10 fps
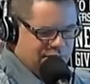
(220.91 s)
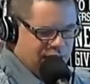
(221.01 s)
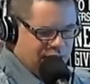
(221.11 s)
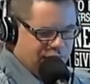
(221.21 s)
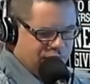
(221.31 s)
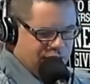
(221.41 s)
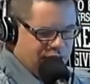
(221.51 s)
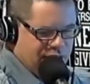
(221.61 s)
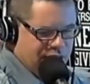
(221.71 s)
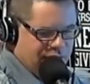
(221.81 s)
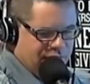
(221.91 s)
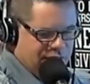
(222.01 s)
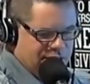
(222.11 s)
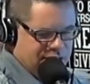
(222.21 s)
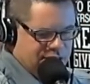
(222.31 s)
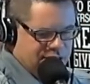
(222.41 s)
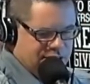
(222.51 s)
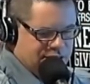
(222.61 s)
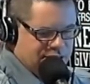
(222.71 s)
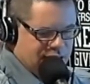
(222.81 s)
for the FSHD
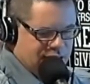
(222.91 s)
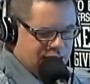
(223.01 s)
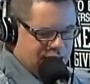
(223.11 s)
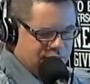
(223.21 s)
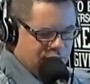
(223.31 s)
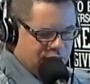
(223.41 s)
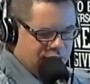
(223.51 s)
Society, Mark?